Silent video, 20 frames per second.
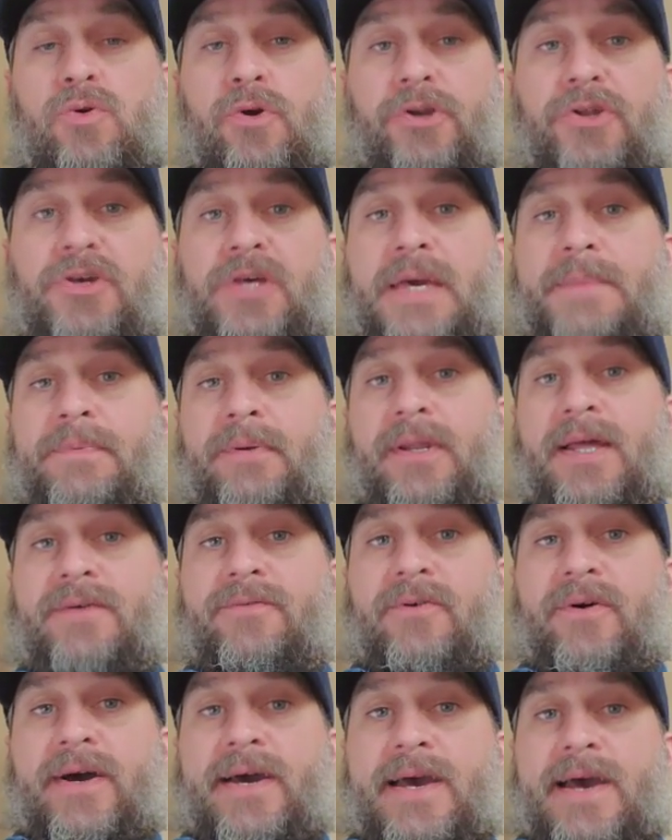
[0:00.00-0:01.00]
Or do you keep a
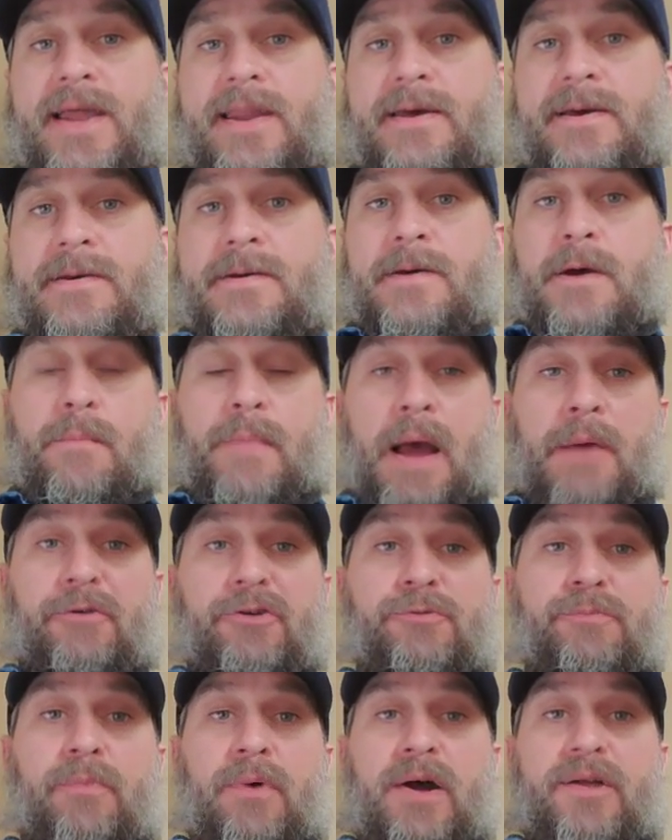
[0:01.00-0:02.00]
level head? My
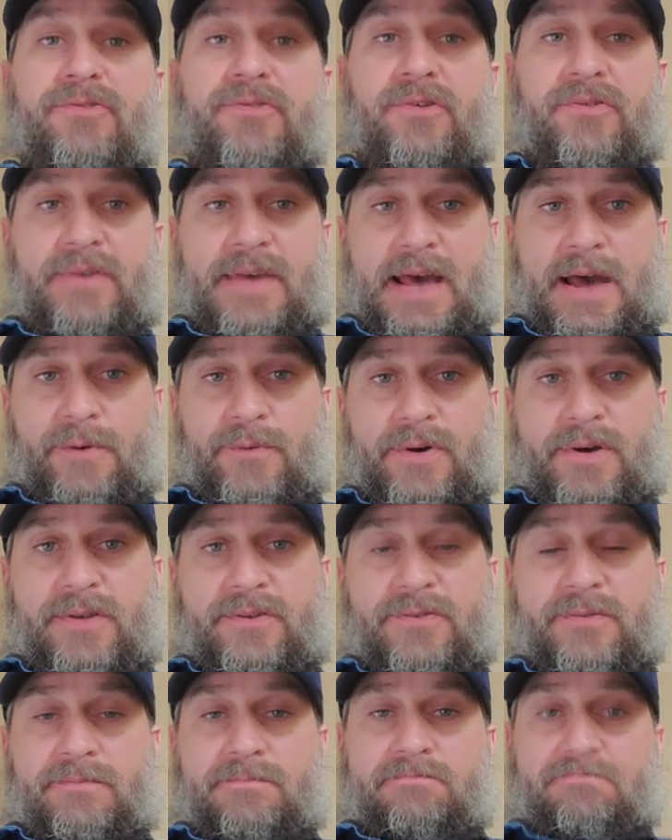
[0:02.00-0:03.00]
response to this guy
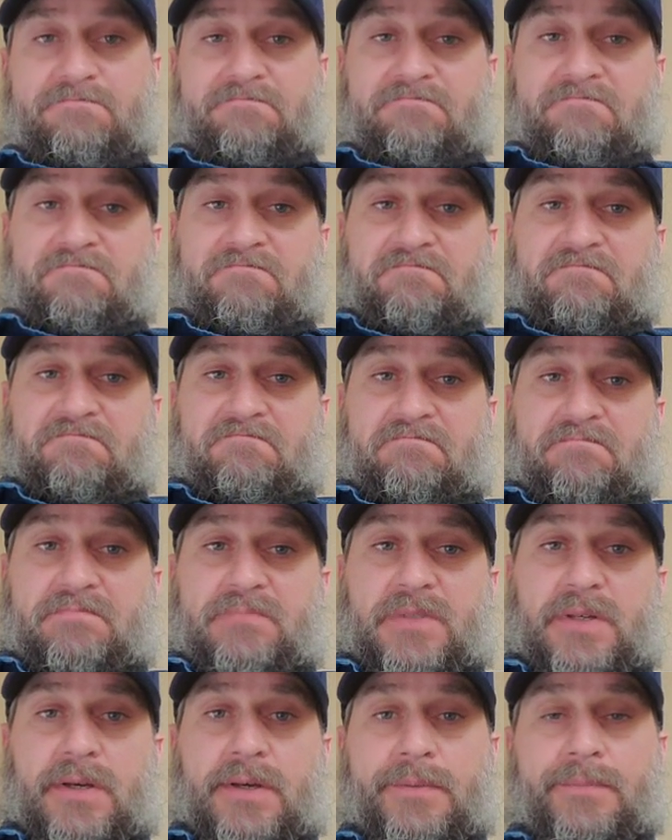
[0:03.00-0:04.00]
was,
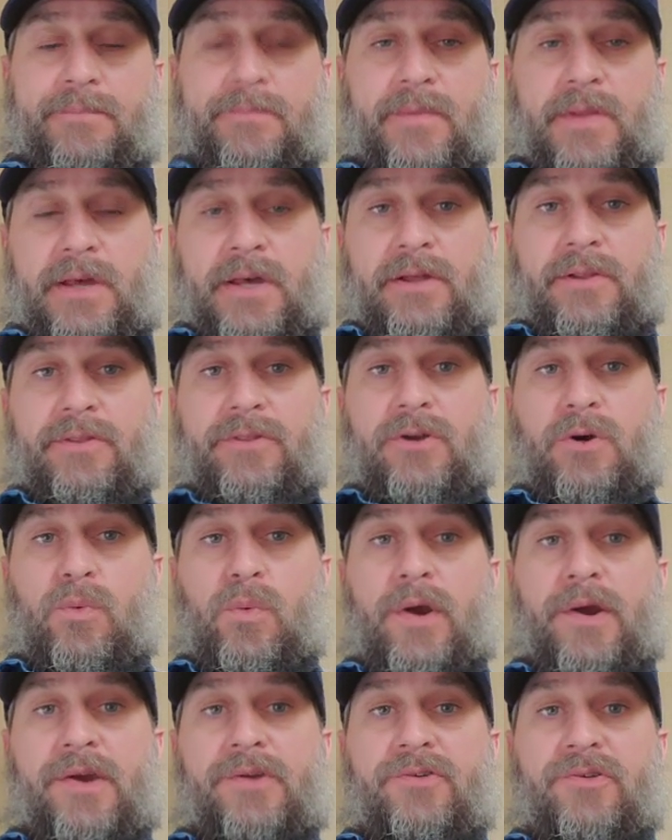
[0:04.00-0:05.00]
no
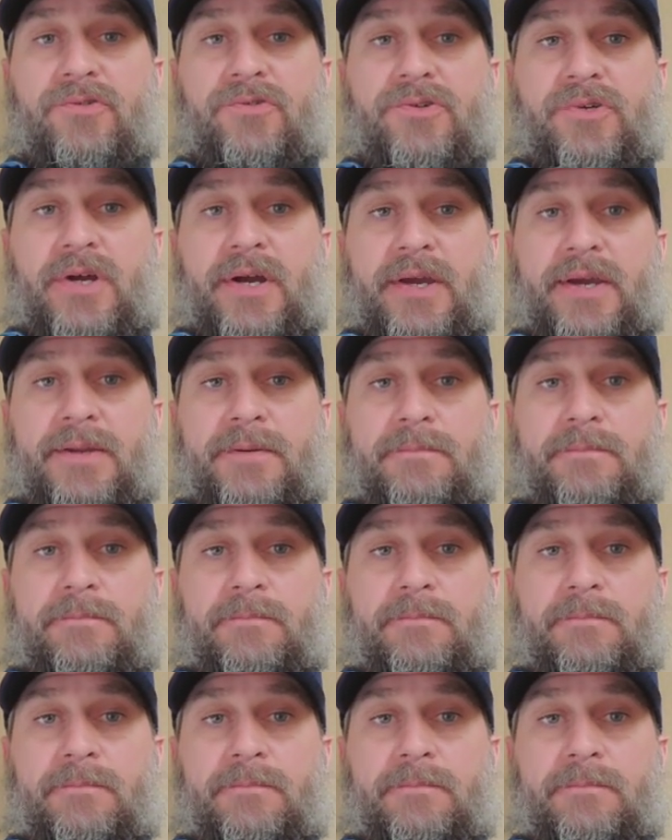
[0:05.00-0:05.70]
worries, it's trucking.